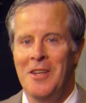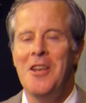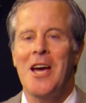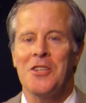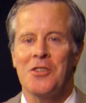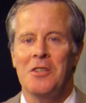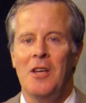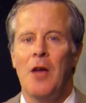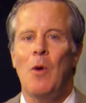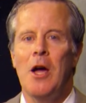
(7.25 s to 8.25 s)
Next
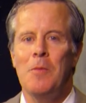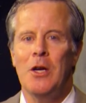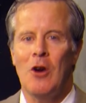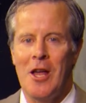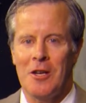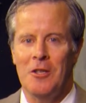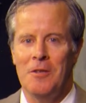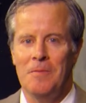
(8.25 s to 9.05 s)
on Wyoming Chronicle.